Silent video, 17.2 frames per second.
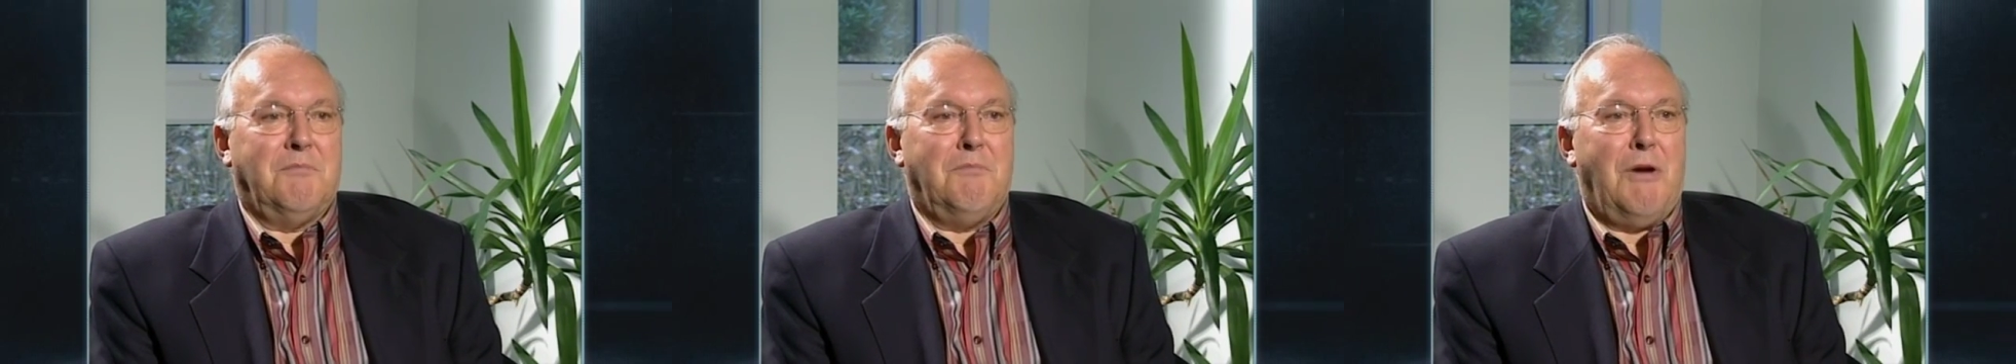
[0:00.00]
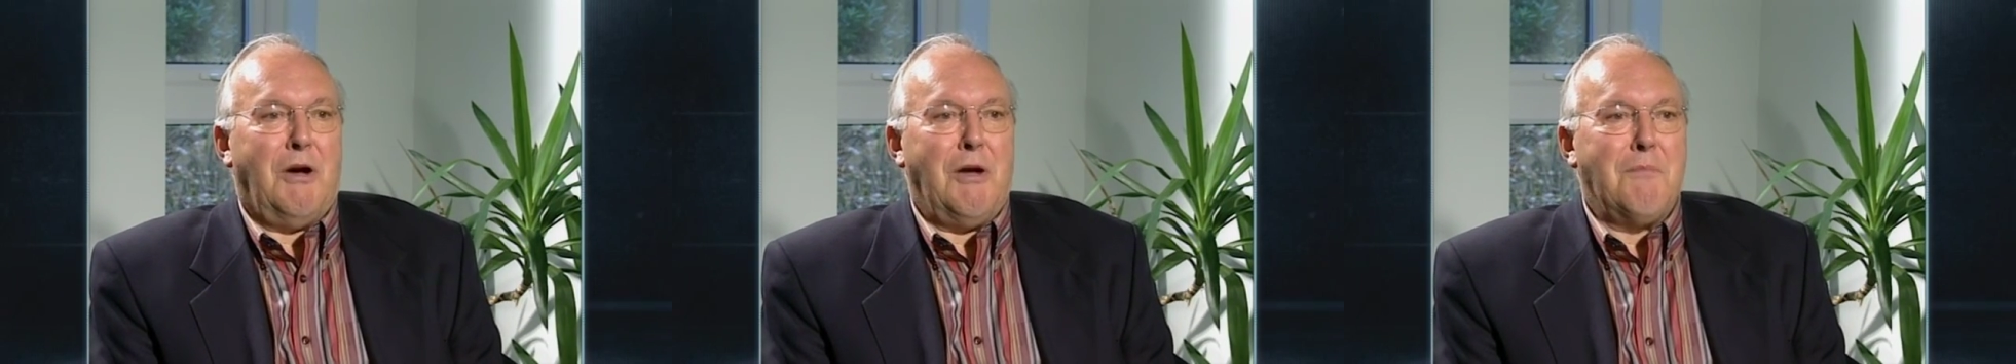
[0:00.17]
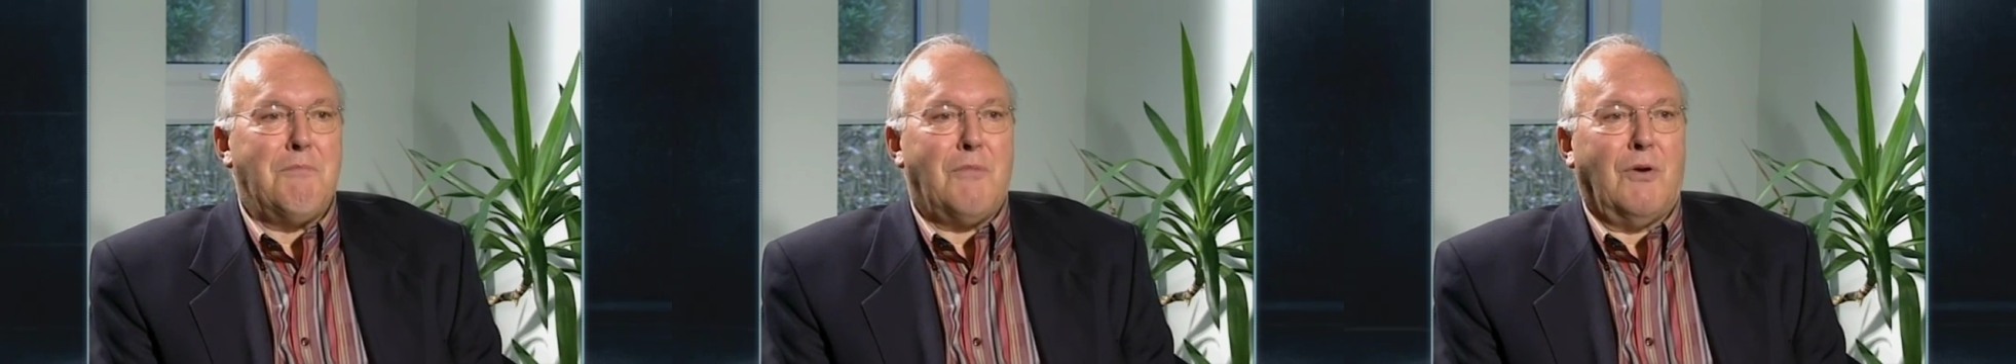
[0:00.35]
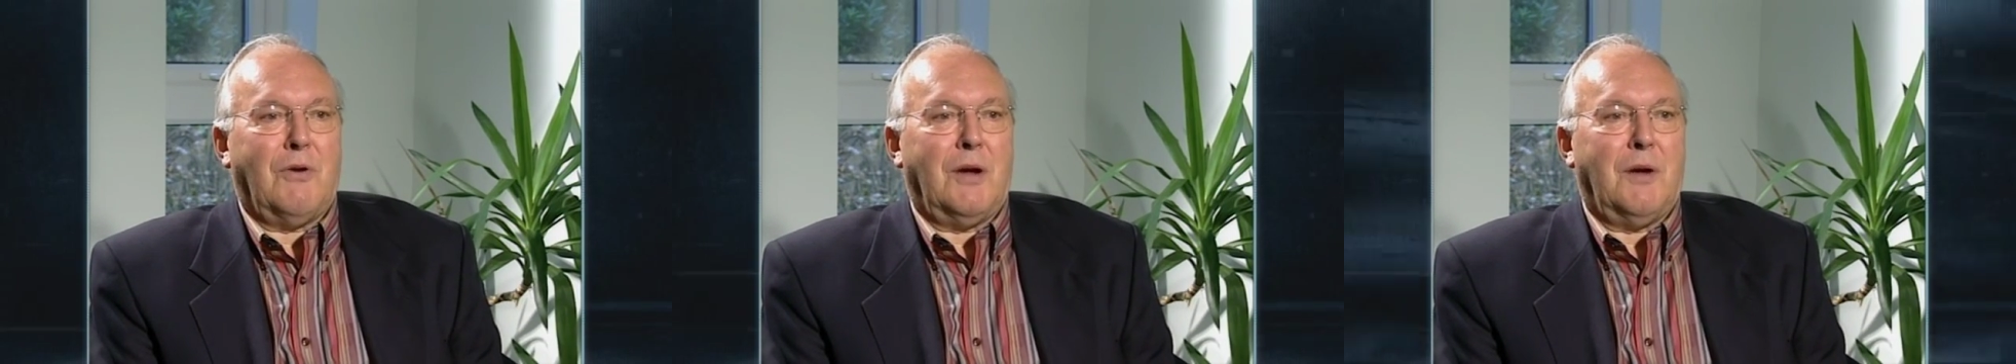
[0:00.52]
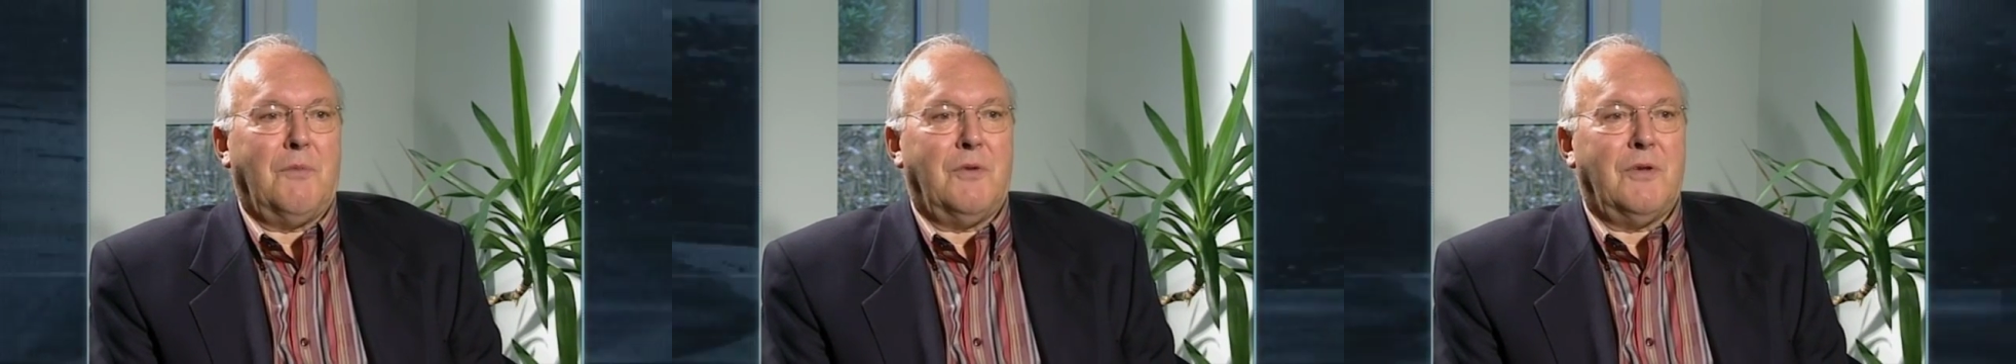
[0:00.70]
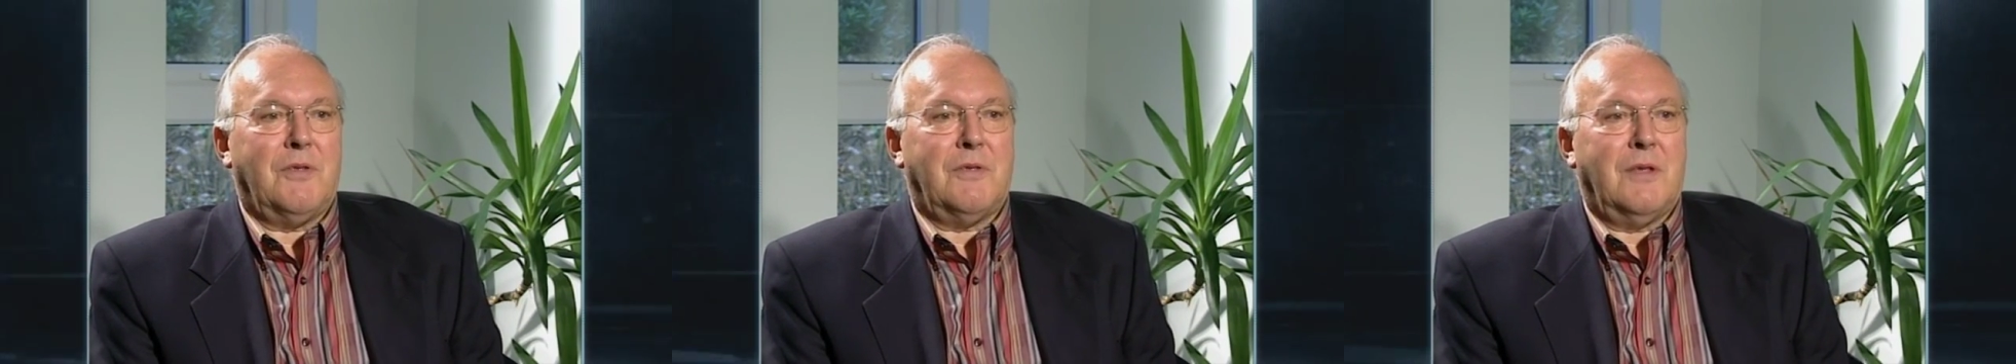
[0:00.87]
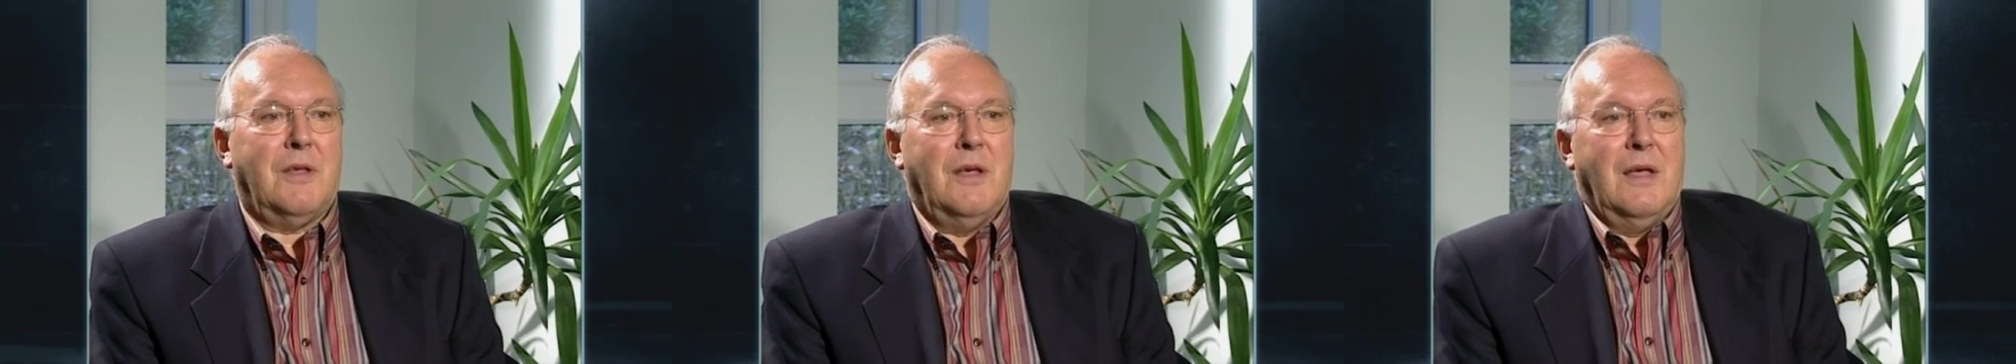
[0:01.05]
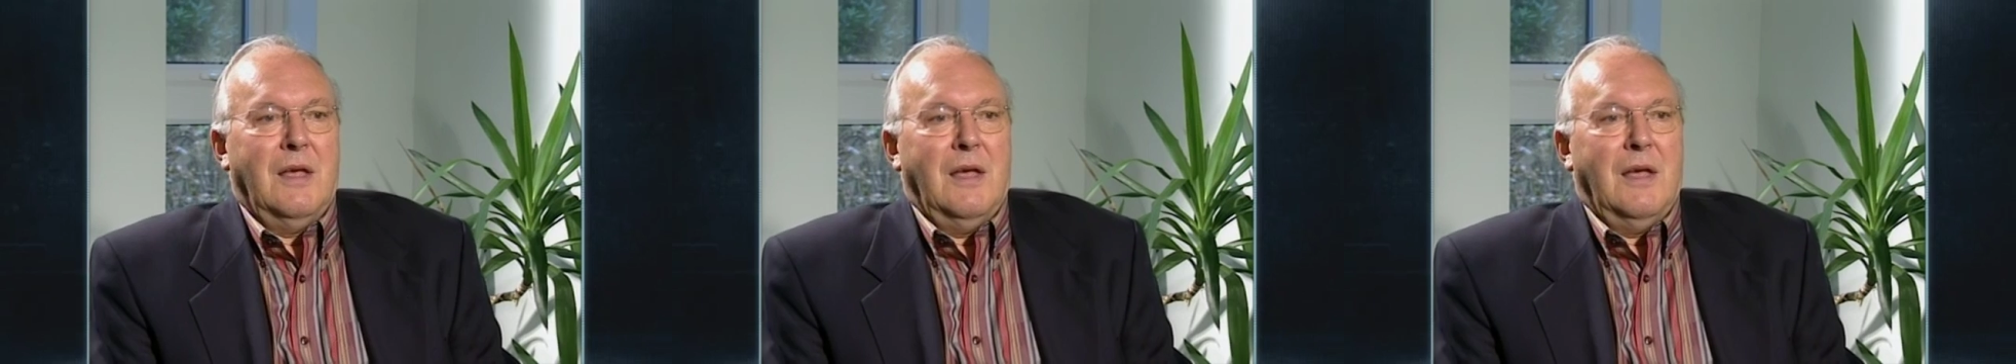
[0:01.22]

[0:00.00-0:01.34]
mind-boggling, with